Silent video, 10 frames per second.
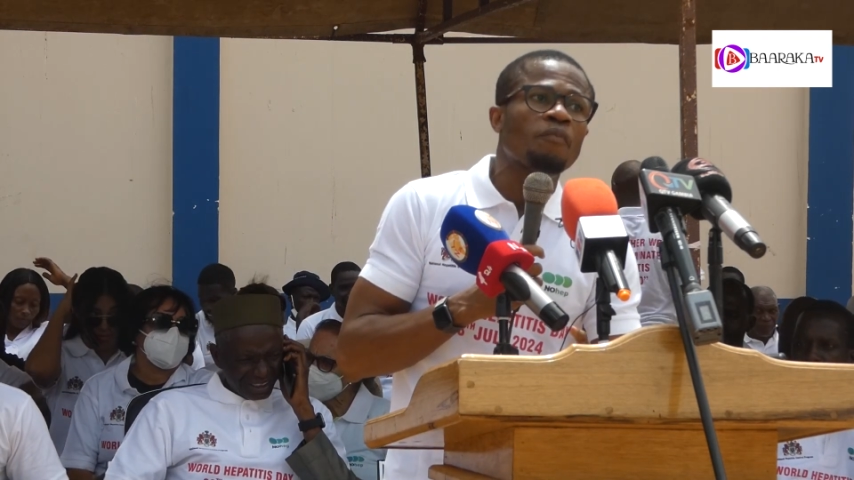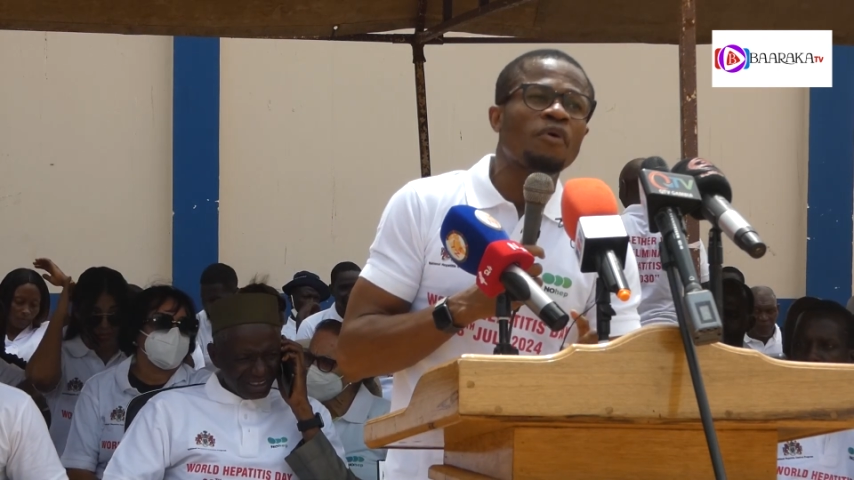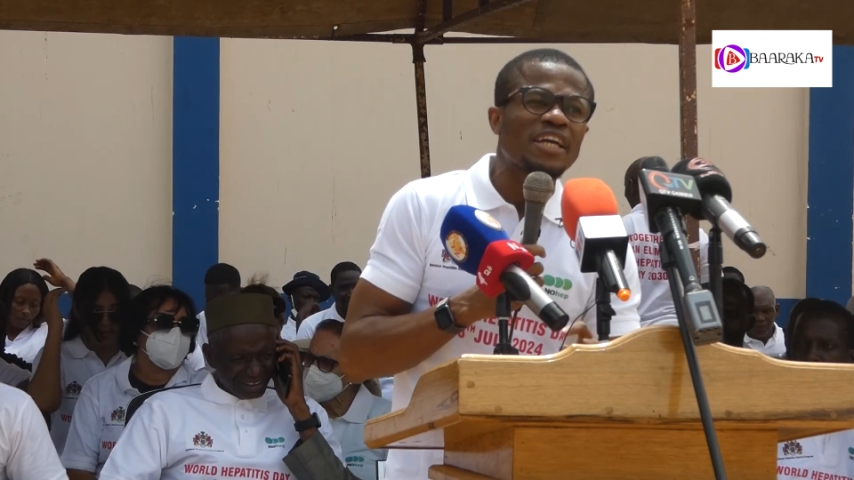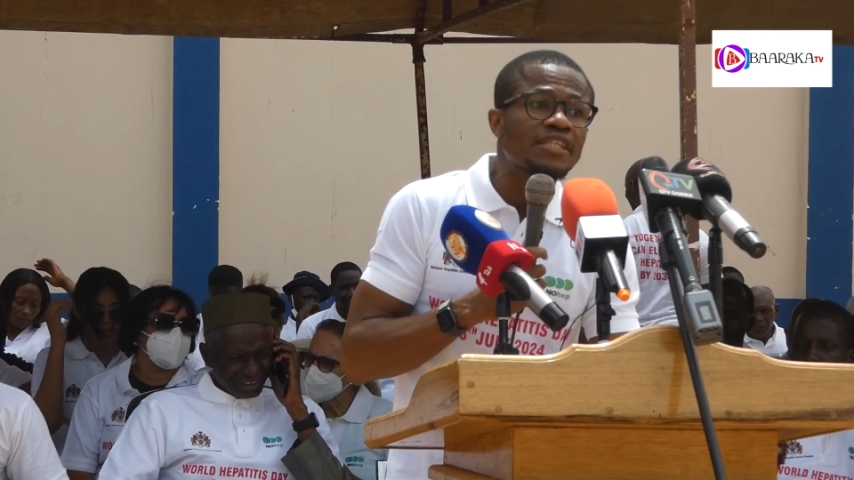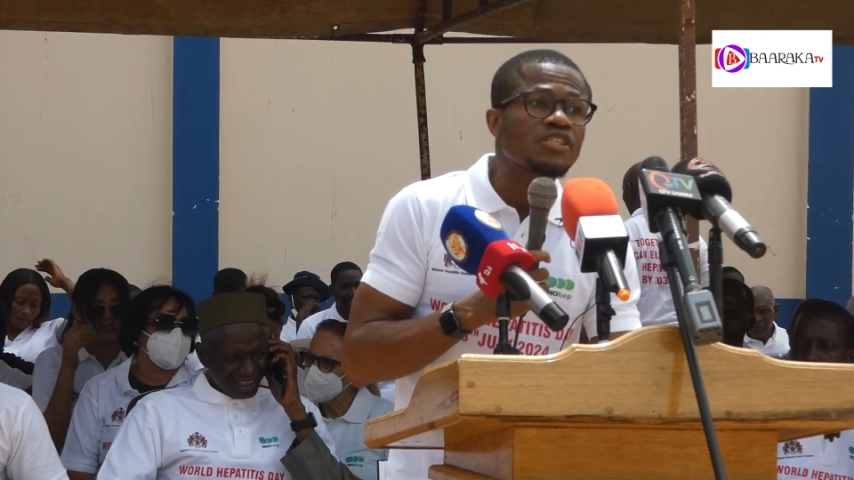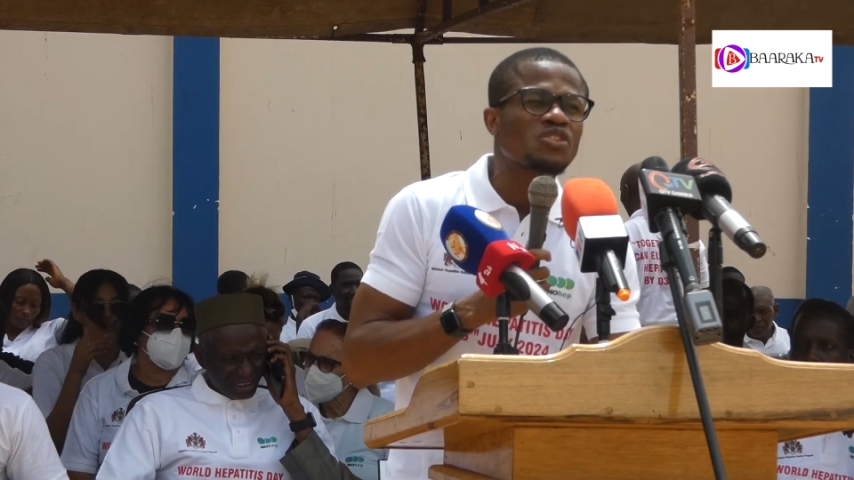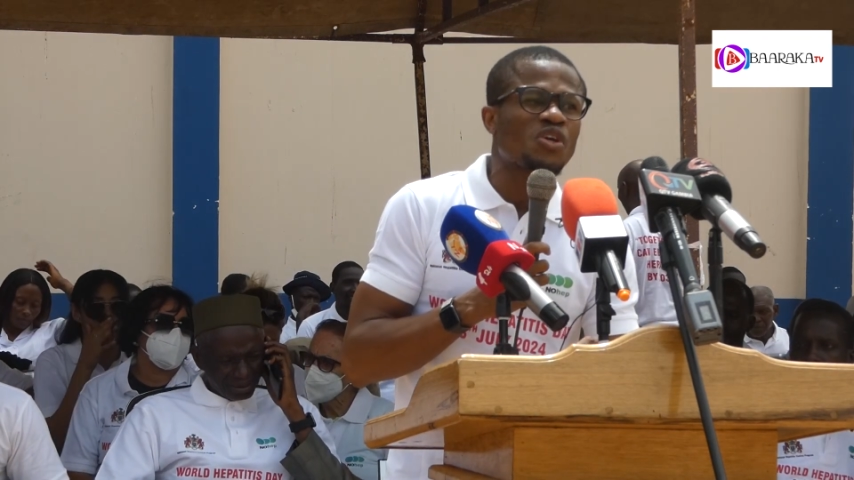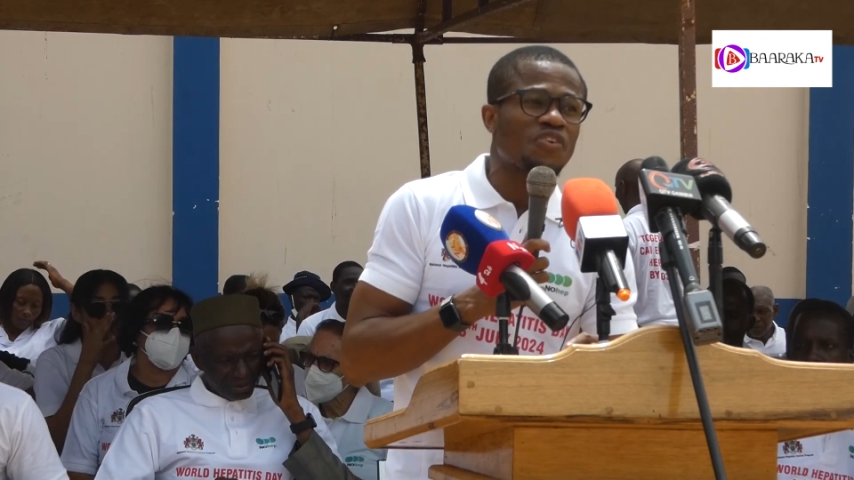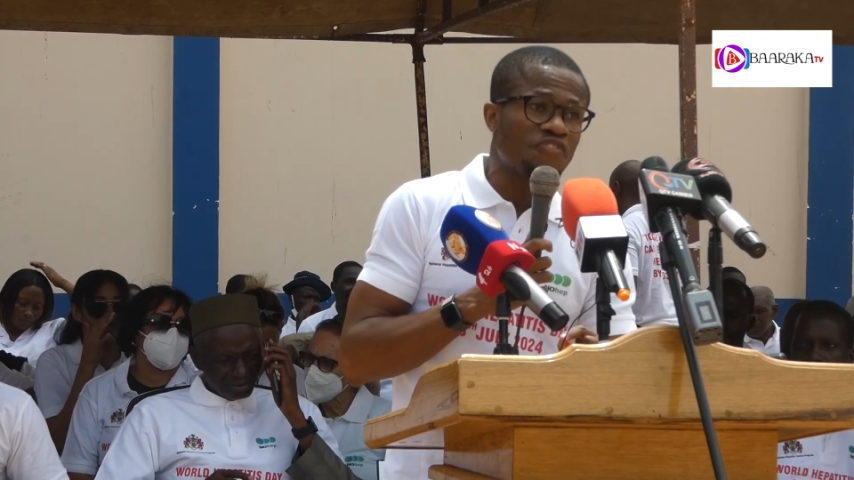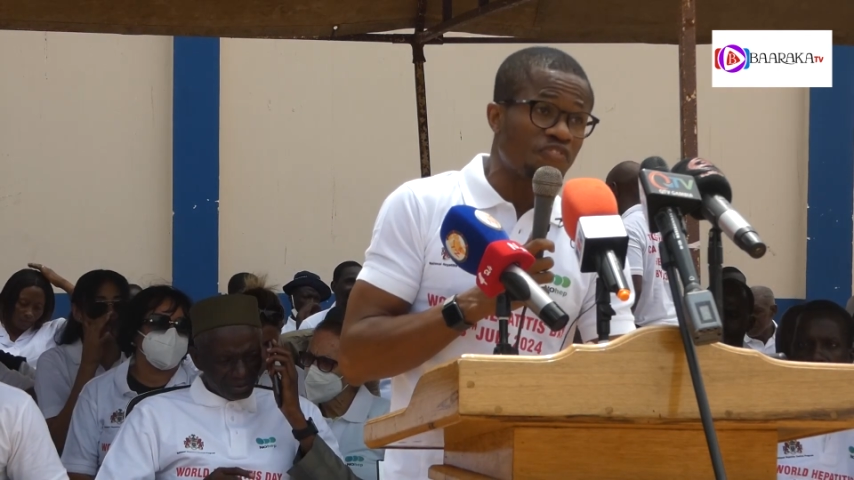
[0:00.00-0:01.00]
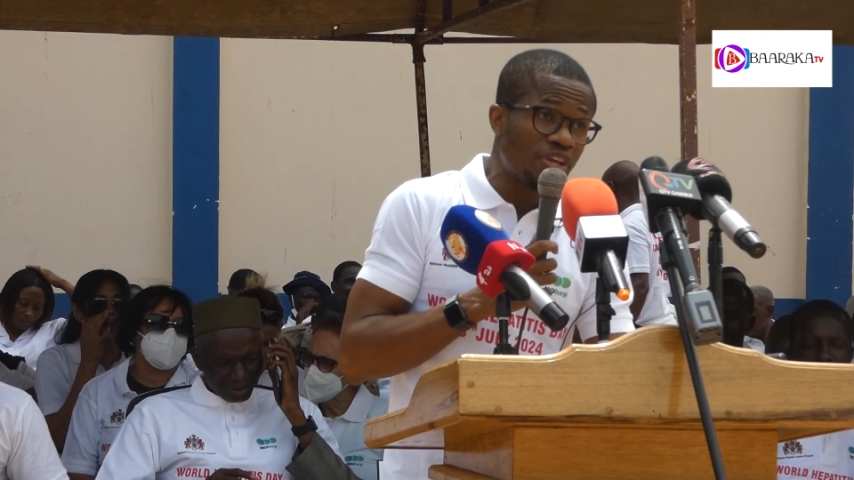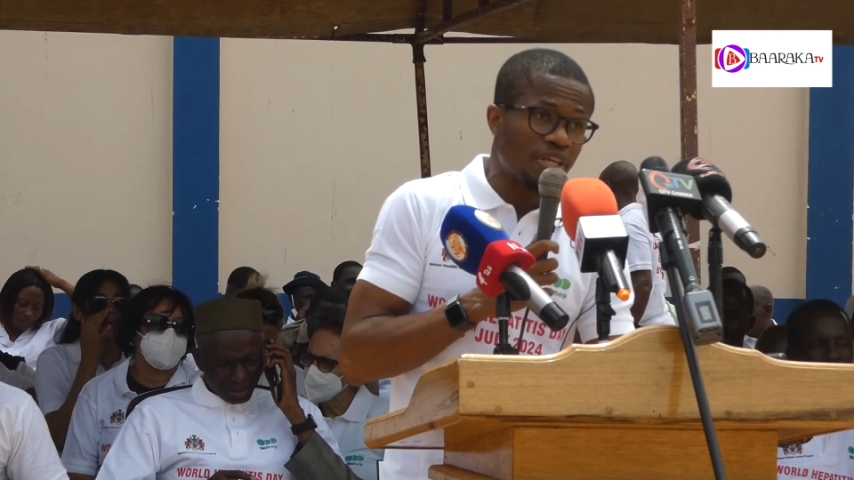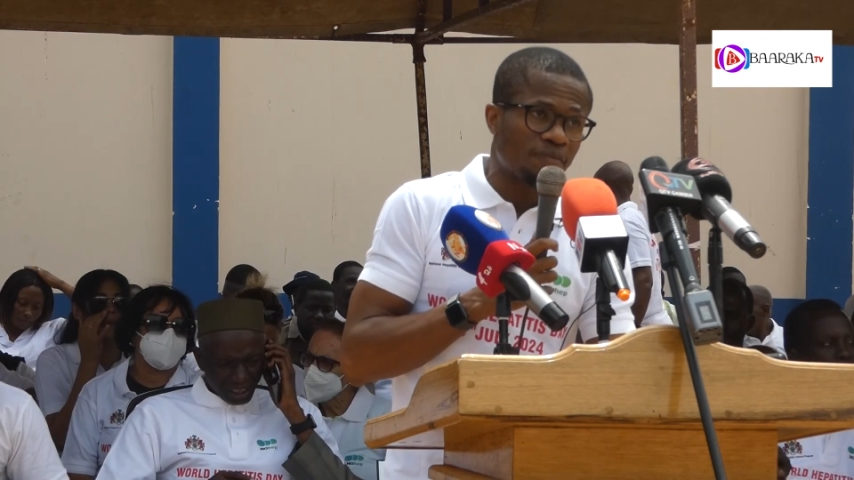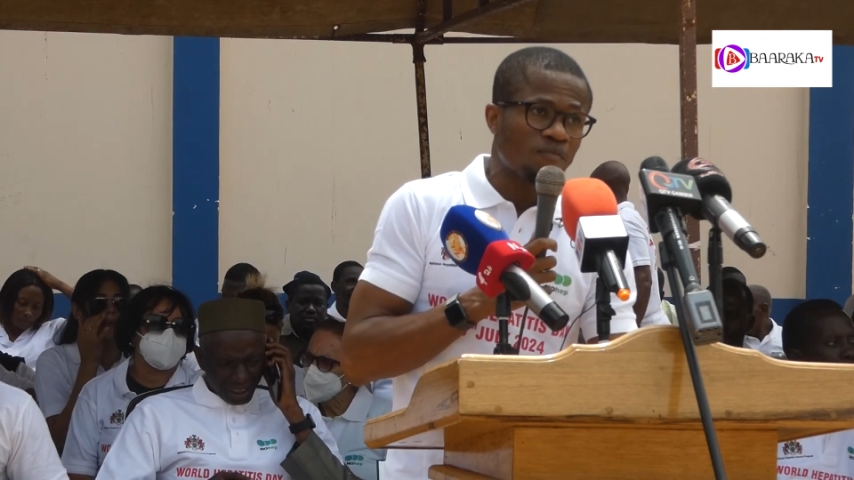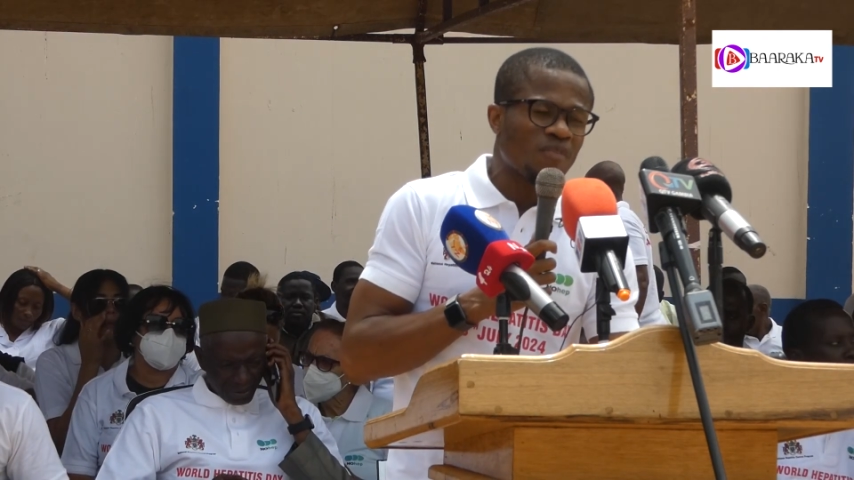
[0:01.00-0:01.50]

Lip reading: but it is not free.